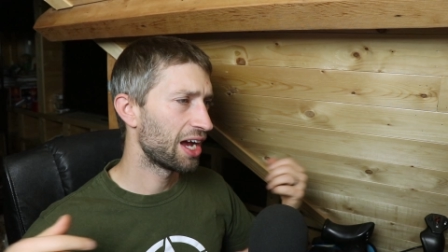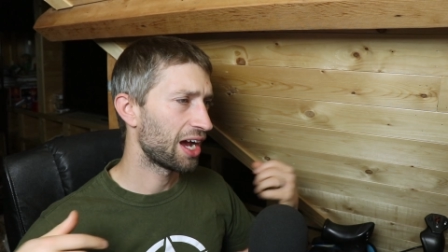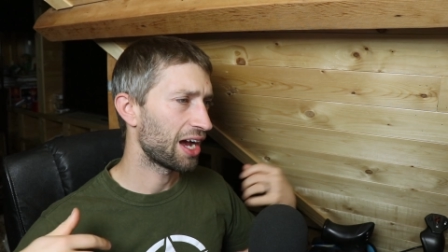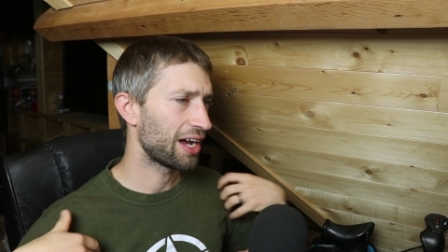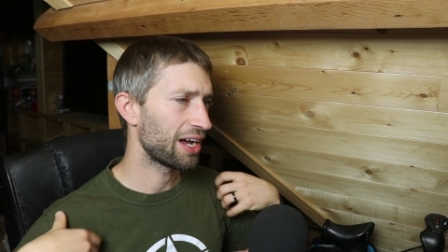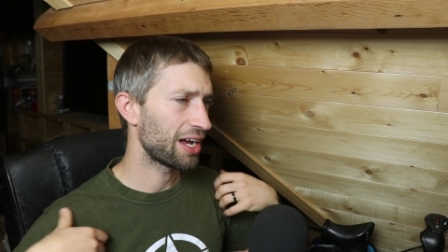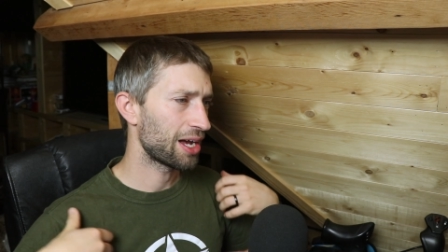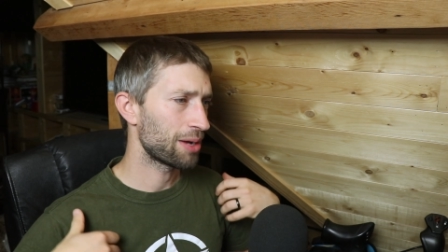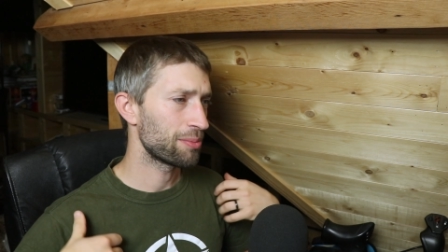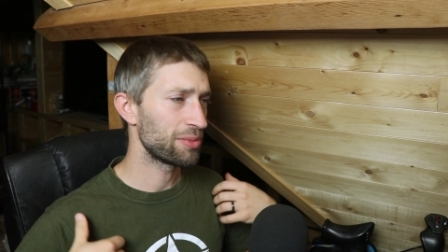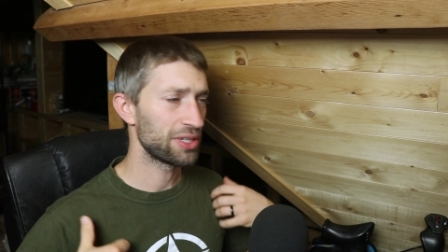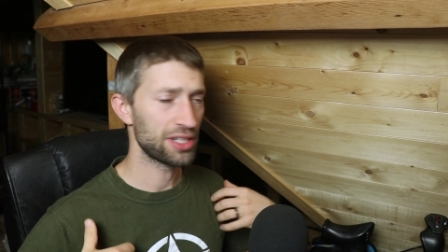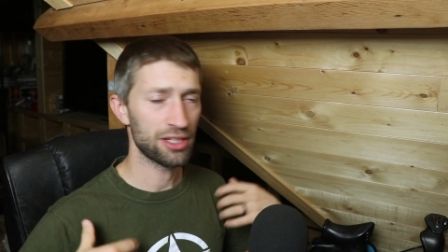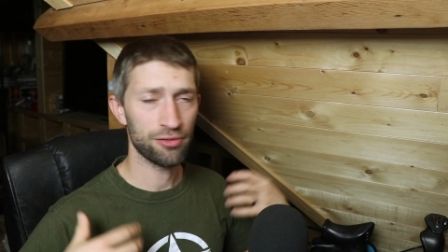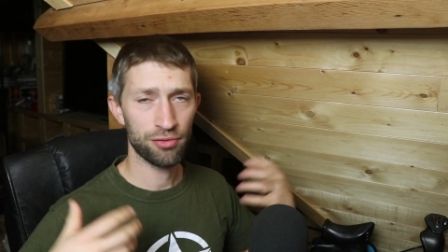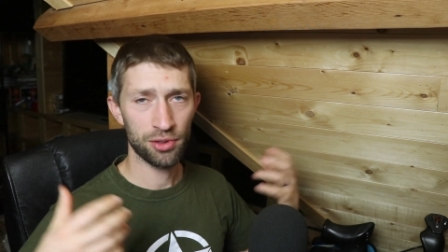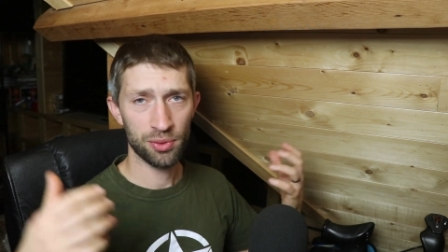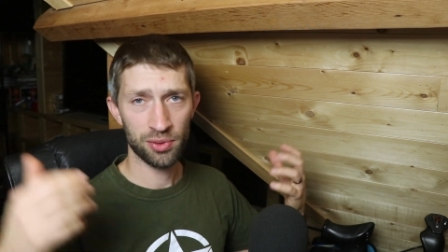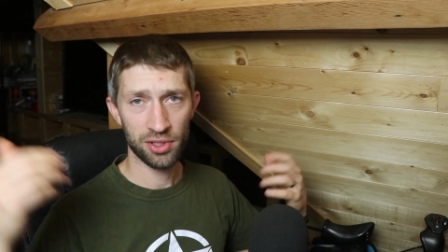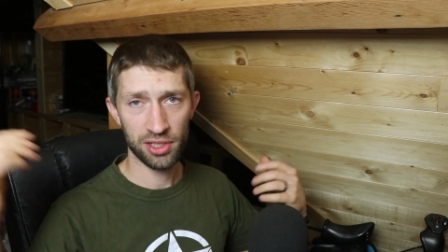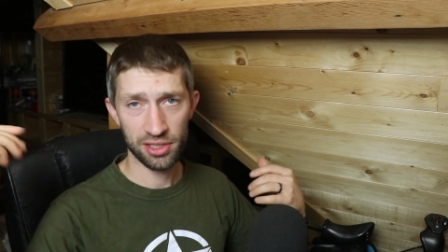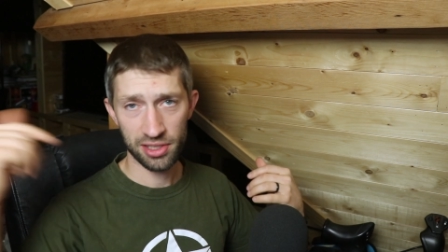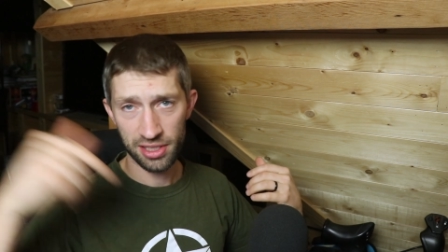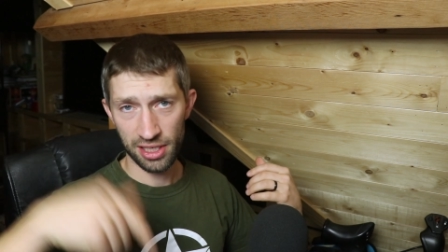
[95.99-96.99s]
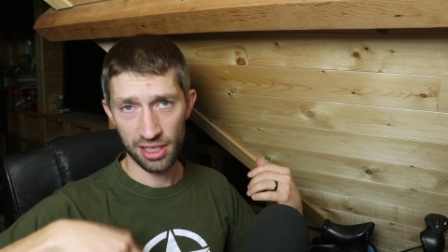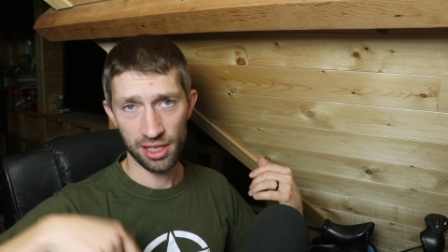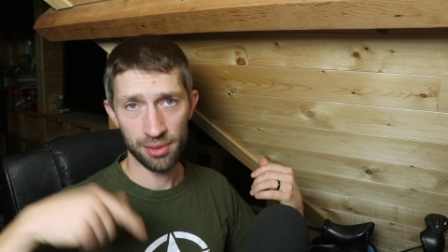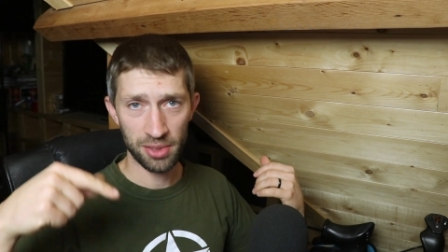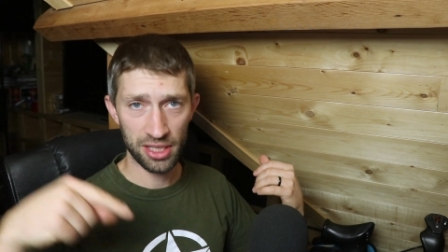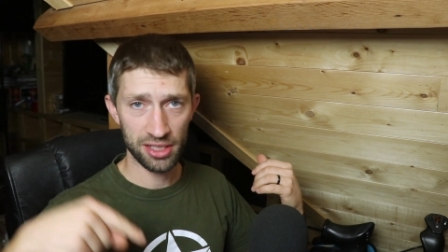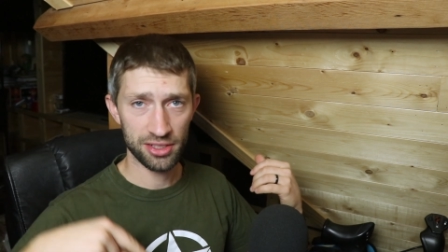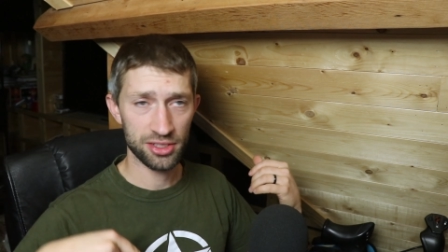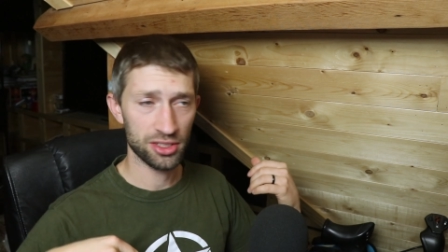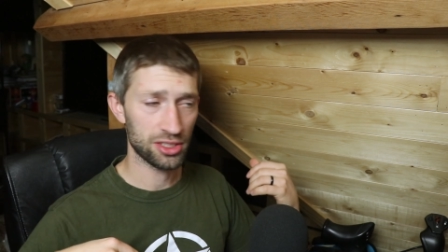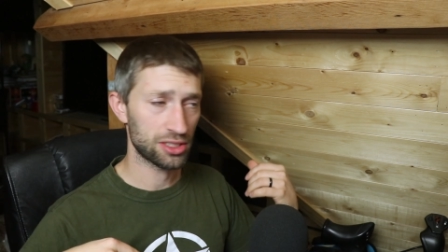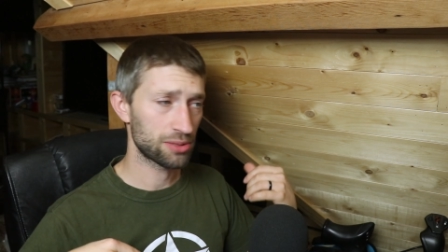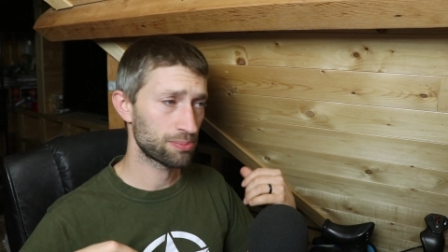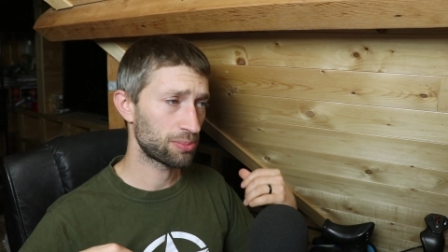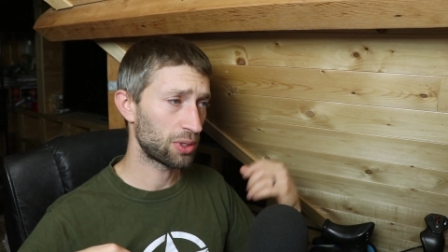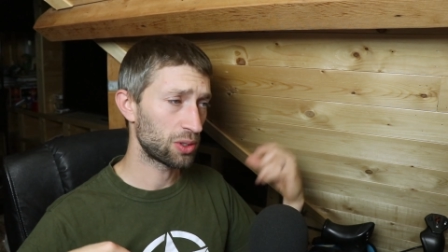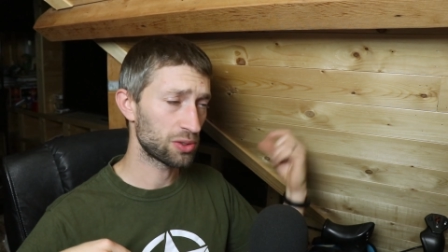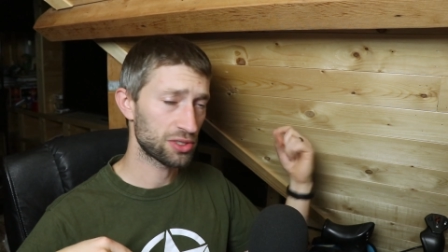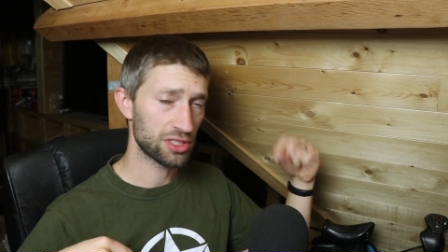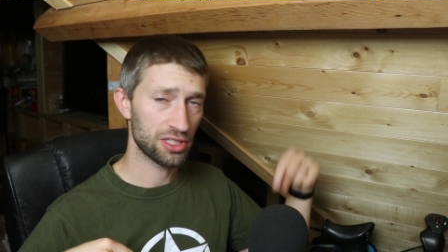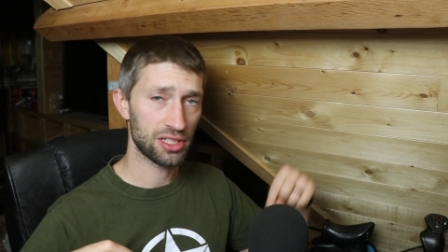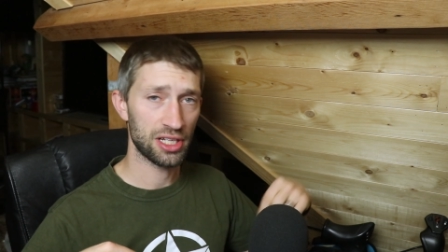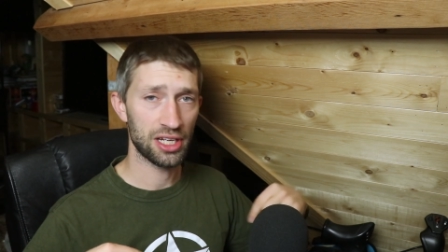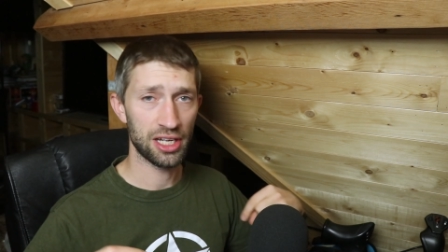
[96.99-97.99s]
Uh, but if you want to tell me, just
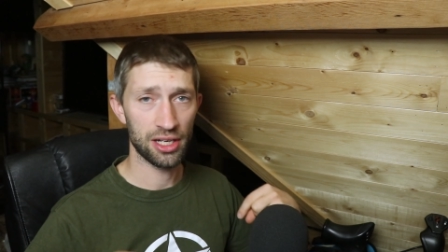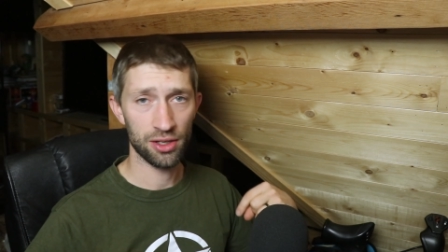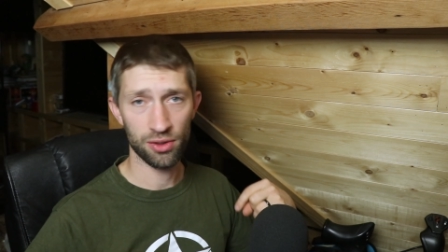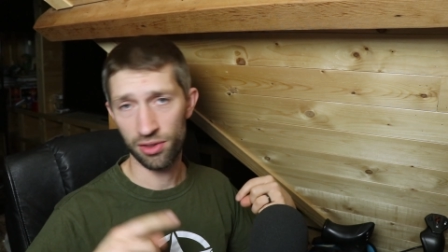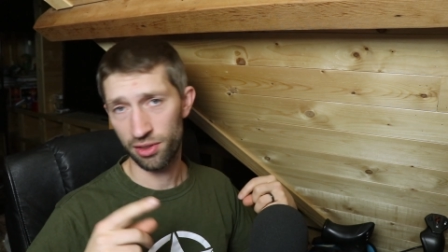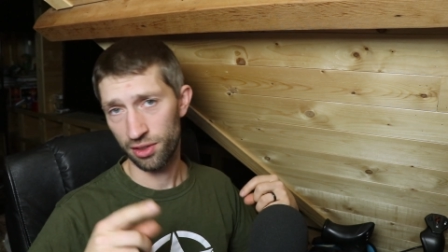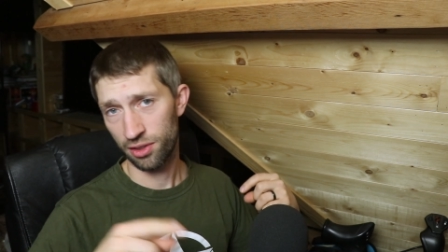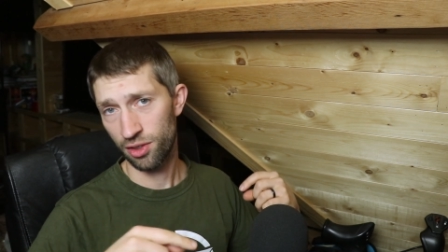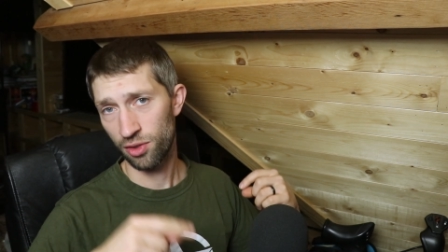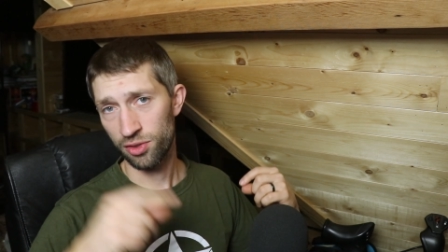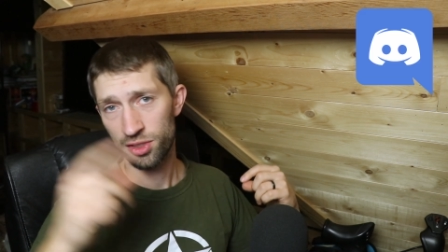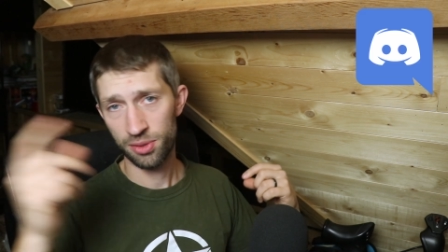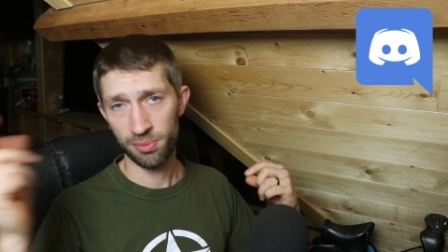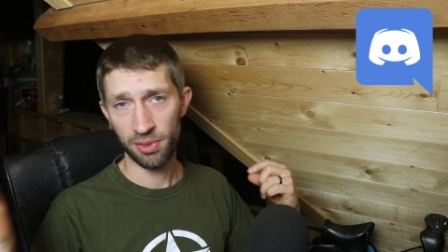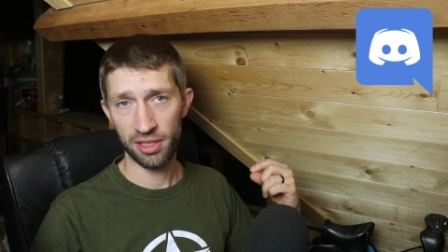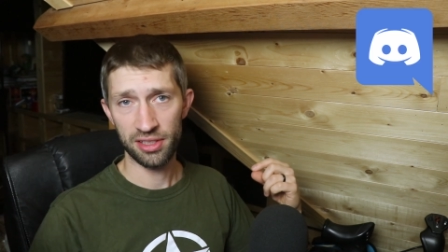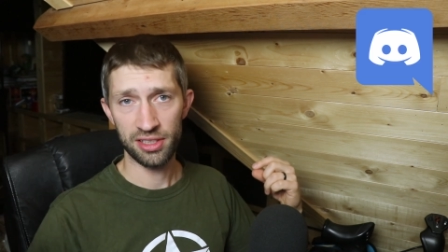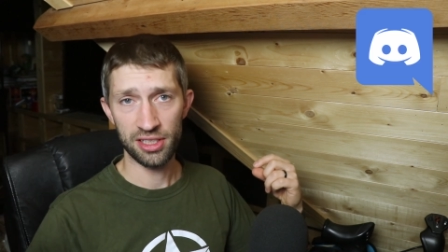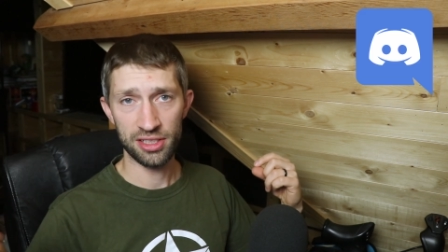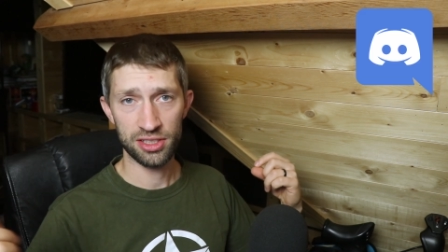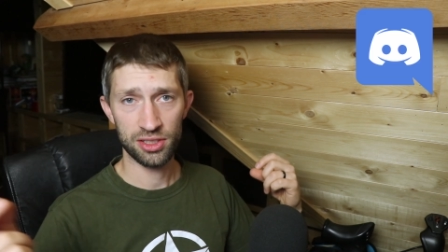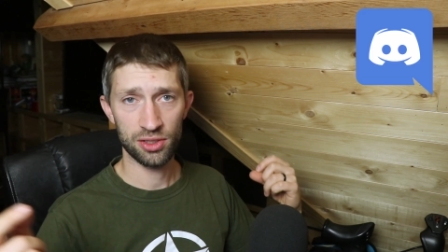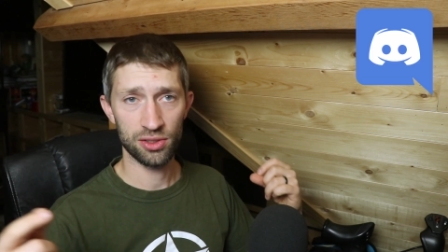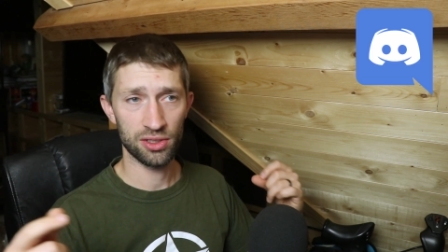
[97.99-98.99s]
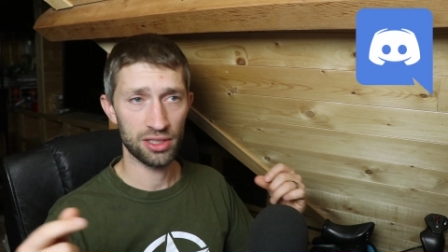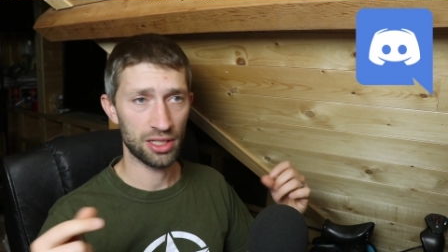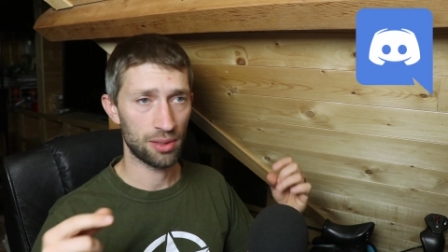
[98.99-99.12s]
post it here or go to my Discord.